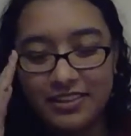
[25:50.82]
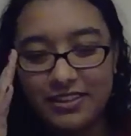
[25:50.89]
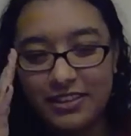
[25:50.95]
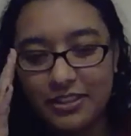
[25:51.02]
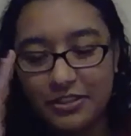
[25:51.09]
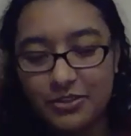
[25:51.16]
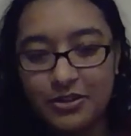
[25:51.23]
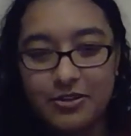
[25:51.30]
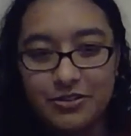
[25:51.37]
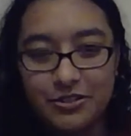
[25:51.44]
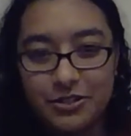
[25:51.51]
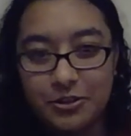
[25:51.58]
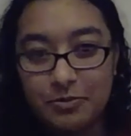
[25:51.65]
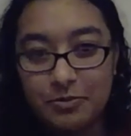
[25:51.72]

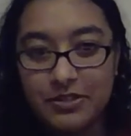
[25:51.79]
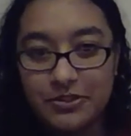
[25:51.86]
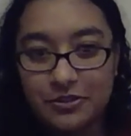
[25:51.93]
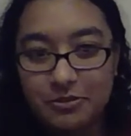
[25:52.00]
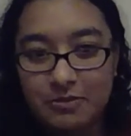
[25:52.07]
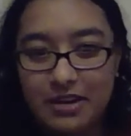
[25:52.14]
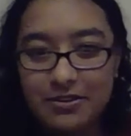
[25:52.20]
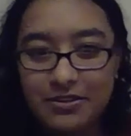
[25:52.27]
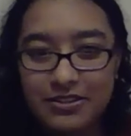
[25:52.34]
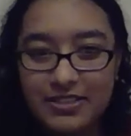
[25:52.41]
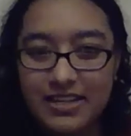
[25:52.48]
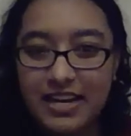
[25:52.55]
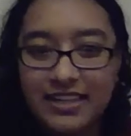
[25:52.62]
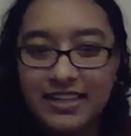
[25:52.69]
host open Zoom hours,
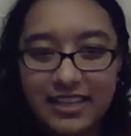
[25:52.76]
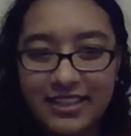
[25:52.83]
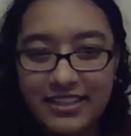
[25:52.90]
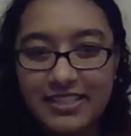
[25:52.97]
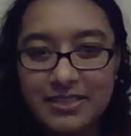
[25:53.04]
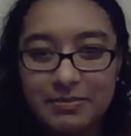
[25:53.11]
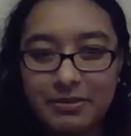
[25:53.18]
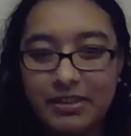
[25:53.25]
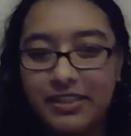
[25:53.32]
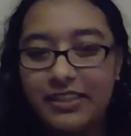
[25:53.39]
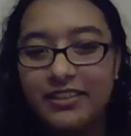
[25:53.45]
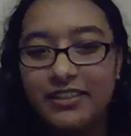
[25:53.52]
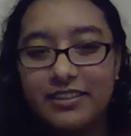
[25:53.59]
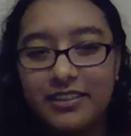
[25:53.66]
kind of like this, but
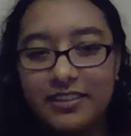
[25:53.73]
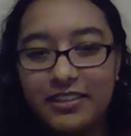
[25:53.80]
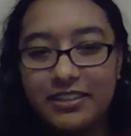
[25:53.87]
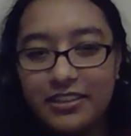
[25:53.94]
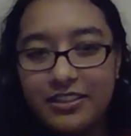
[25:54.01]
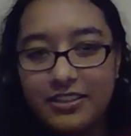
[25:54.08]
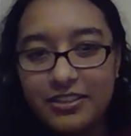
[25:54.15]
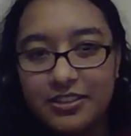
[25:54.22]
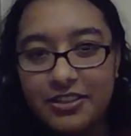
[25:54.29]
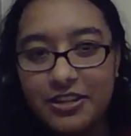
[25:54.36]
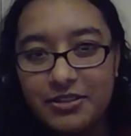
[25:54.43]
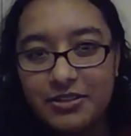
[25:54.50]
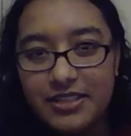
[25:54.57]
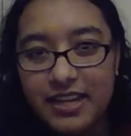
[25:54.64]
like,
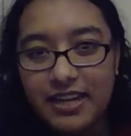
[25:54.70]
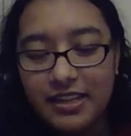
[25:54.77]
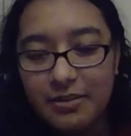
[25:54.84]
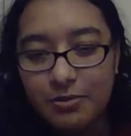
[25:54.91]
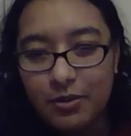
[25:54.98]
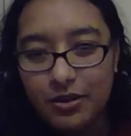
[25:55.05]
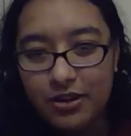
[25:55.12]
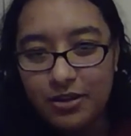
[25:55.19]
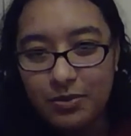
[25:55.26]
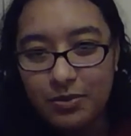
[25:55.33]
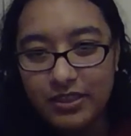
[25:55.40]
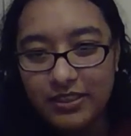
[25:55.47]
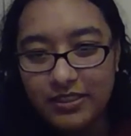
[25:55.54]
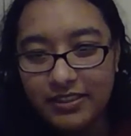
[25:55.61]
it's kind of like
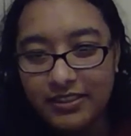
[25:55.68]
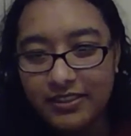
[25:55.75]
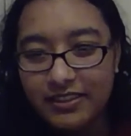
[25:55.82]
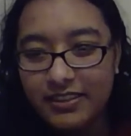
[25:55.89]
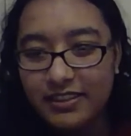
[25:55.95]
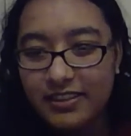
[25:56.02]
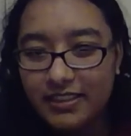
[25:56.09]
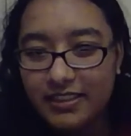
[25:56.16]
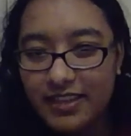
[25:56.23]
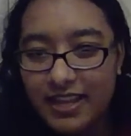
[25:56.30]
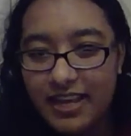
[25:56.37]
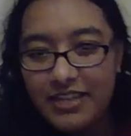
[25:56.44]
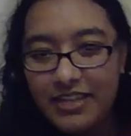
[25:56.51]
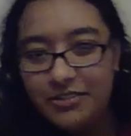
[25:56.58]
one-on-one.
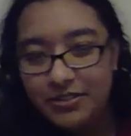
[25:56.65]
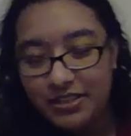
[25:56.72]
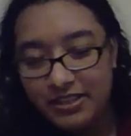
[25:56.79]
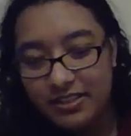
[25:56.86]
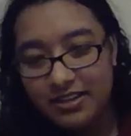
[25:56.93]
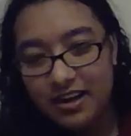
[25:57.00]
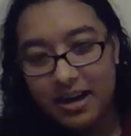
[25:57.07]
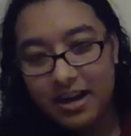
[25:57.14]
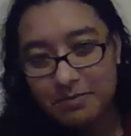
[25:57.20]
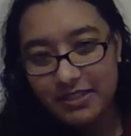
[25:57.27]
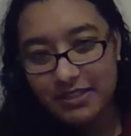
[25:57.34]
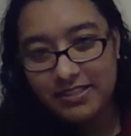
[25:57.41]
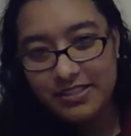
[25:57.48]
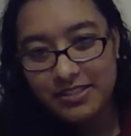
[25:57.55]
And you can hop
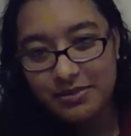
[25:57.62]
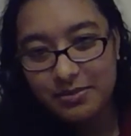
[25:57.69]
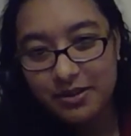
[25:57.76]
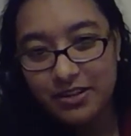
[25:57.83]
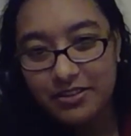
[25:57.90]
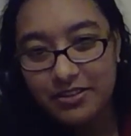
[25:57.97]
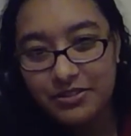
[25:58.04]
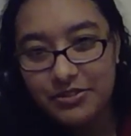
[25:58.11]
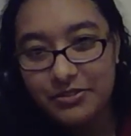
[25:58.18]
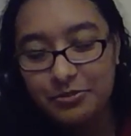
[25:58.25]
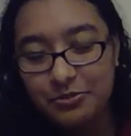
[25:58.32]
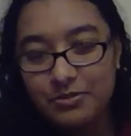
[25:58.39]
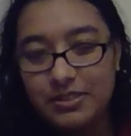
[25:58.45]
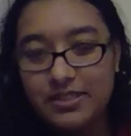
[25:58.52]
into one of those
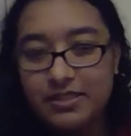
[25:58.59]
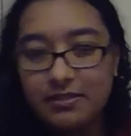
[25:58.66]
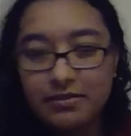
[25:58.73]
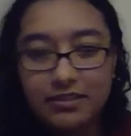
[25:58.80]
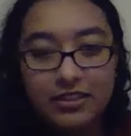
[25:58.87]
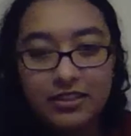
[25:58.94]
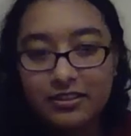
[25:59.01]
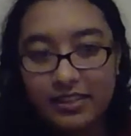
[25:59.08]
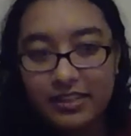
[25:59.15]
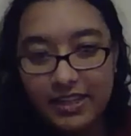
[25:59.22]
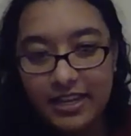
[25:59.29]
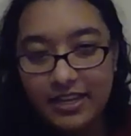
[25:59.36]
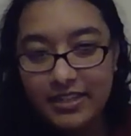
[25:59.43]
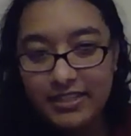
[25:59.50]
Zooms
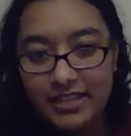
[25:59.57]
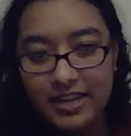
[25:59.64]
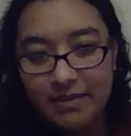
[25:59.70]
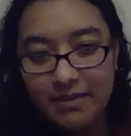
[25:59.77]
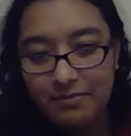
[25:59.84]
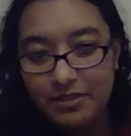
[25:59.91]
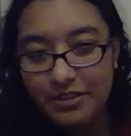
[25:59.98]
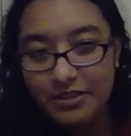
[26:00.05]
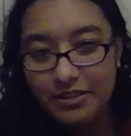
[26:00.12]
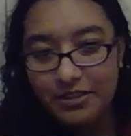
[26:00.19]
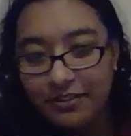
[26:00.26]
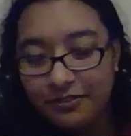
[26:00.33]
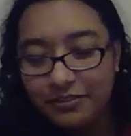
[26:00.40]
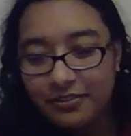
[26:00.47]
literally anytime they're
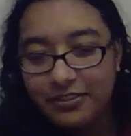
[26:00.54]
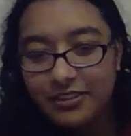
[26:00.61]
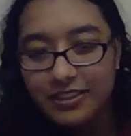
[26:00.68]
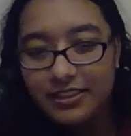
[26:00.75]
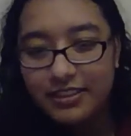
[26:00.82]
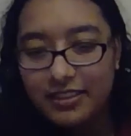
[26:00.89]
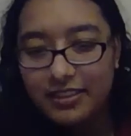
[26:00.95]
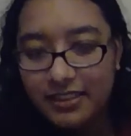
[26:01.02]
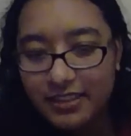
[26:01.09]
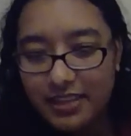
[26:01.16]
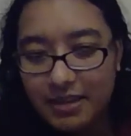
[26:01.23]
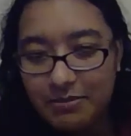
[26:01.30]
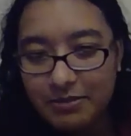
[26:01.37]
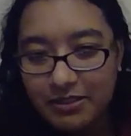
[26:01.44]
live.
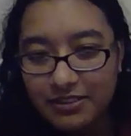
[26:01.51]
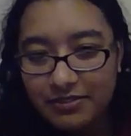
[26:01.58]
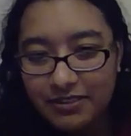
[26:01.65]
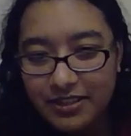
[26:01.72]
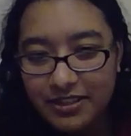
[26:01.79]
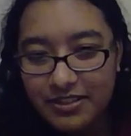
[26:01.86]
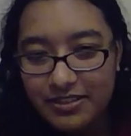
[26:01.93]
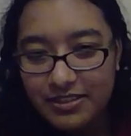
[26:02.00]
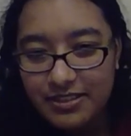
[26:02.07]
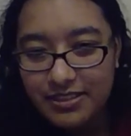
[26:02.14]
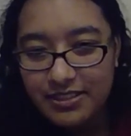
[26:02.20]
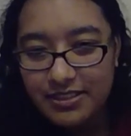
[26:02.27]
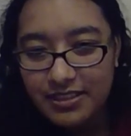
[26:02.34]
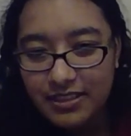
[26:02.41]
I believe
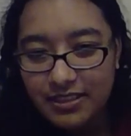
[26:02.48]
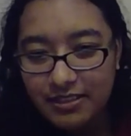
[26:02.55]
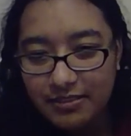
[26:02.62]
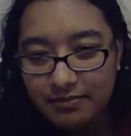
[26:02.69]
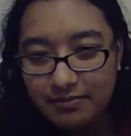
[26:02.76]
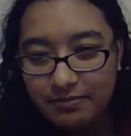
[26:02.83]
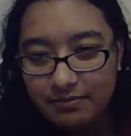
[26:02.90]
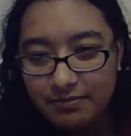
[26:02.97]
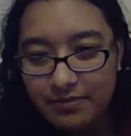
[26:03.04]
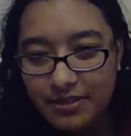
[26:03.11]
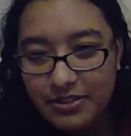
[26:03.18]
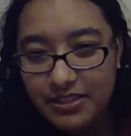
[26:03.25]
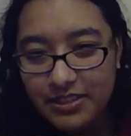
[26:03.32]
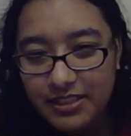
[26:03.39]
there's a
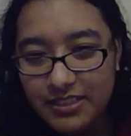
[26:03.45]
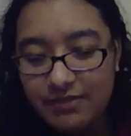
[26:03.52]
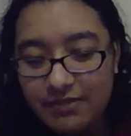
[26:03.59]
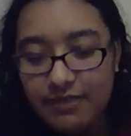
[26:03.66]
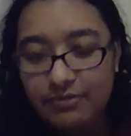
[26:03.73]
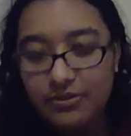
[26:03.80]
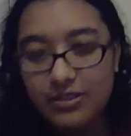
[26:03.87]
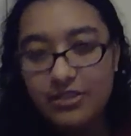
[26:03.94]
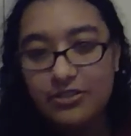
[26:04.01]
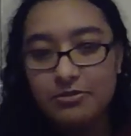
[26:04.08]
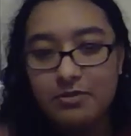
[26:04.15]
list of everyone's Zoom